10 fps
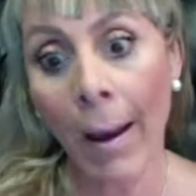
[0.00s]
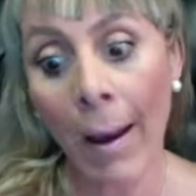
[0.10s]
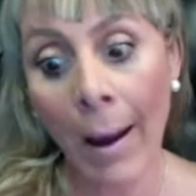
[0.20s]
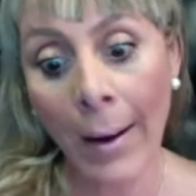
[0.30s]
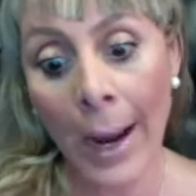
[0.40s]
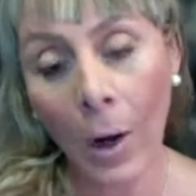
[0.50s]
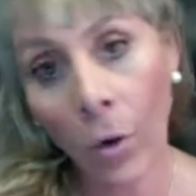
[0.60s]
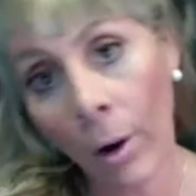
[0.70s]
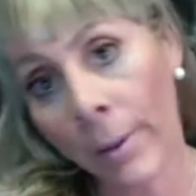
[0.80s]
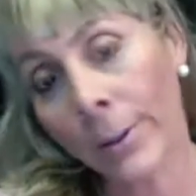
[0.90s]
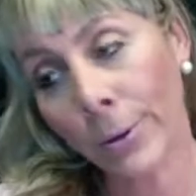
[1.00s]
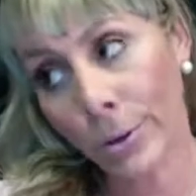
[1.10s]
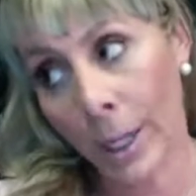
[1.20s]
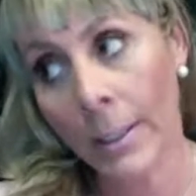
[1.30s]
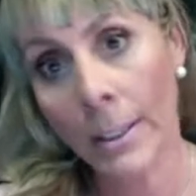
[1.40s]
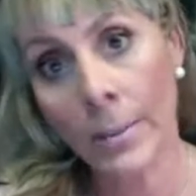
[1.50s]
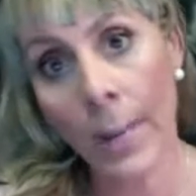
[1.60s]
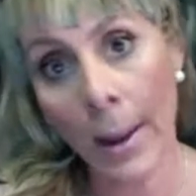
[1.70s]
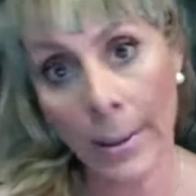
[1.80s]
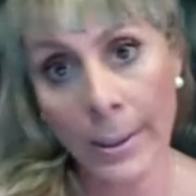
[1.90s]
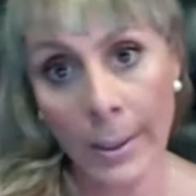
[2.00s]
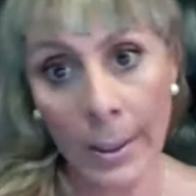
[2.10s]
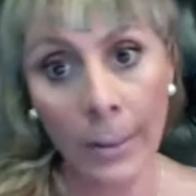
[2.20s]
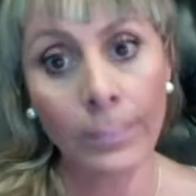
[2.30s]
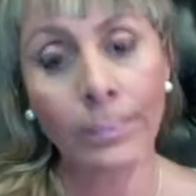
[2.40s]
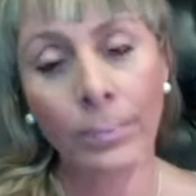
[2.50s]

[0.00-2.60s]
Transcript: and according to Chinese medicine,